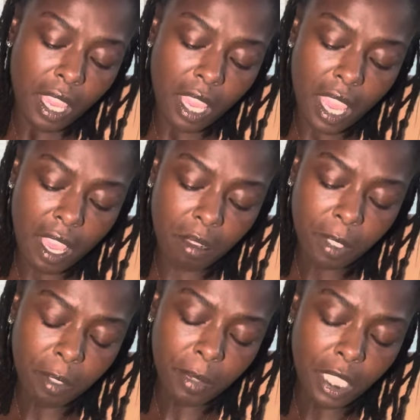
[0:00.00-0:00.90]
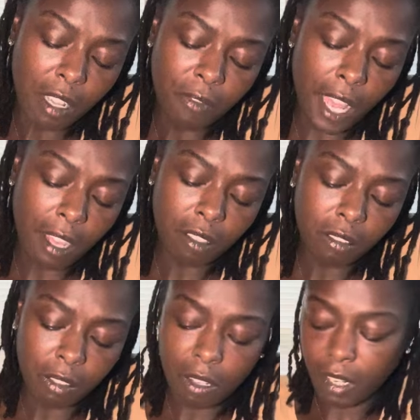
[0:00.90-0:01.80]
help themselves
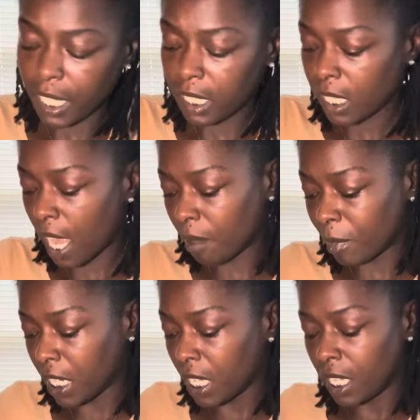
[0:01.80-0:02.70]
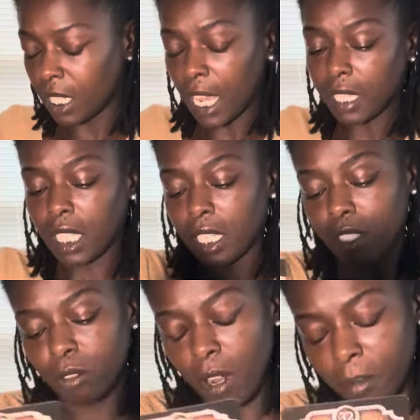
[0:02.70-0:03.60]
out, you know, in their time of need, like they're
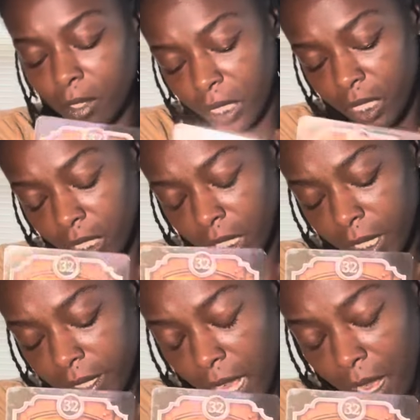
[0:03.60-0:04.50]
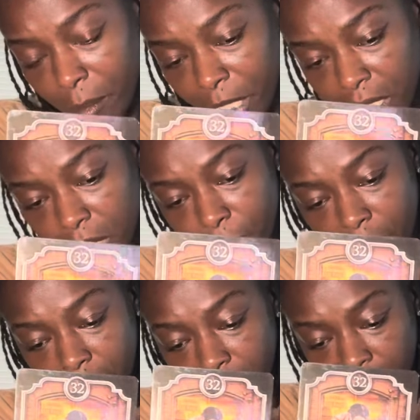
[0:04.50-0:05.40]
in trouble, look, in their time of
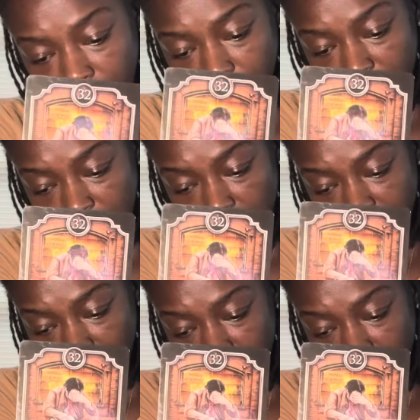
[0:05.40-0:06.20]
despair. It's like this